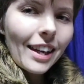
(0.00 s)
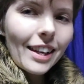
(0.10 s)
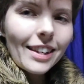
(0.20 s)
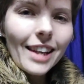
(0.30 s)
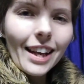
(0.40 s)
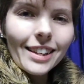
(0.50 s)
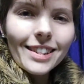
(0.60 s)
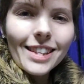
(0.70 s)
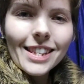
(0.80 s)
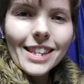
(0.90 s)

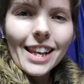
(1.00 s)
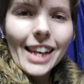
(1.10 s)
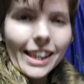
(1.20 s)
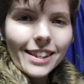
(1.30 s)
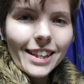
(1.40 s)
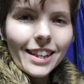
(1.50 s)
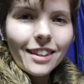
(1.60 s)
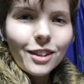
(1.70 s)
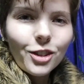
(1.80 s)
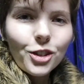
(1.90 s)
Next is the letter
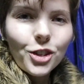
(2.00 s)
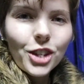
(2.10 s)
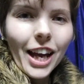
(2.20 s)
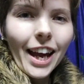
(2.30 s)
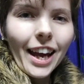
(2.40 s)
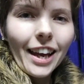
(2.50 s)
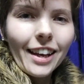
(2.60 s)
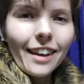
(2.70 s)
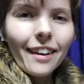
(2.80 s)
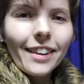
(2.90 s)
J.
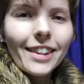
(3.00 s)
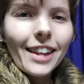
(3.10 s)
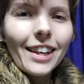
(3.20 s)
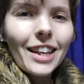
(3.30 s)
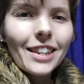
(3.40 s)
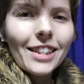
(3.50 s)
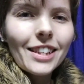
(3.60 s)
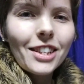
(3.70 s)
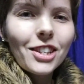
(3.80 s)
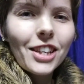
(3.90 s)
The
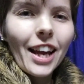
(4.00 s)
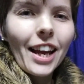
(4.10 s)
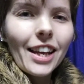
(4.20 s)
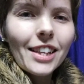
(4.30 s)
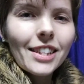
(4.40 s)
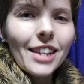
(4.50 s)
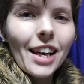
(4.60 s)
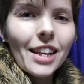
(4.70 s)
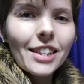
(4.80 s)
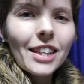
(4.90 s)
letter J
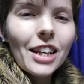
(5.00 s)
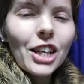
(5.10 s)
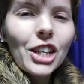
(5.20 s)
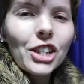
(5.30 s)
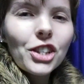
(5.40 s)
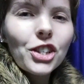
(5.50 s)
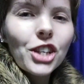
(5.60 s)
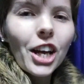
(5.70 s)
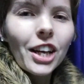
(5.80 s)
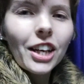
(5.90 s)
says
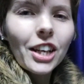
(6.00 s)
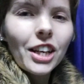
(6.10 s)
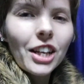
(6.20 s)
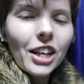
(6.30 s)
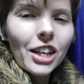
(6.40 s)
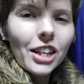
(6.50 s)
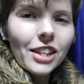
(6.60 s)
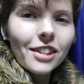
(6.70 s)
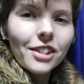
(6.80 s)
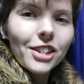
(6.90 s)
J.
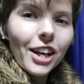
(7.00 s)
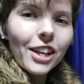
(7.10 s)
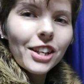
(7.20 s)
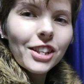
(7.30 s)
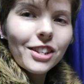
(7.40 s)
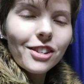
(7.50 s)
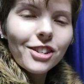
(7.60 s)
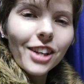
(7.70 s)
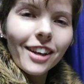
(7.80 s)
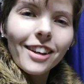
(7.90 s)
Jug.
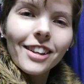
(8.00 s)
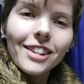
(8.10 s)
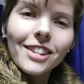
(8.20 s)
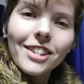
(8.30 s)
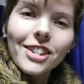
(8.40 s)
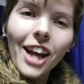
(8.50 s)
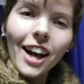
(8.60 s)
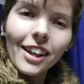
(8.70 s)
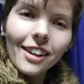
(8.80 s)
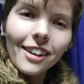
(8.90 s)
Jug.